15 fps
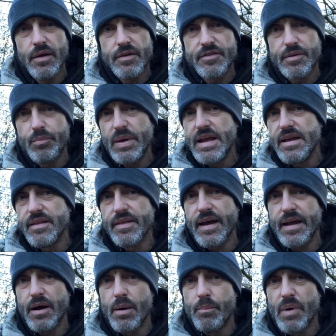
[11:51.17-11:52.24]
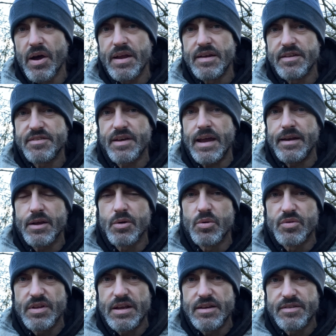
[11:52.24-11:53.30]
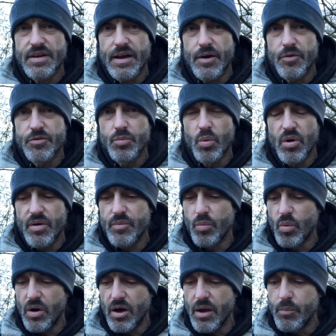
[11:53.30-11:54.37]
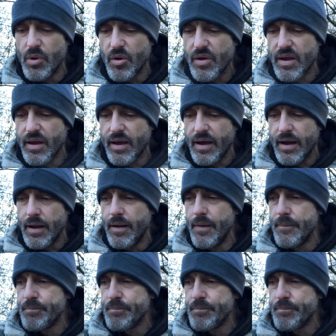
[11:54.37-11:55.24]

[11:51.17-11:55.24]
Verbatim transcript: to me they are minor technical details what what i'm looking at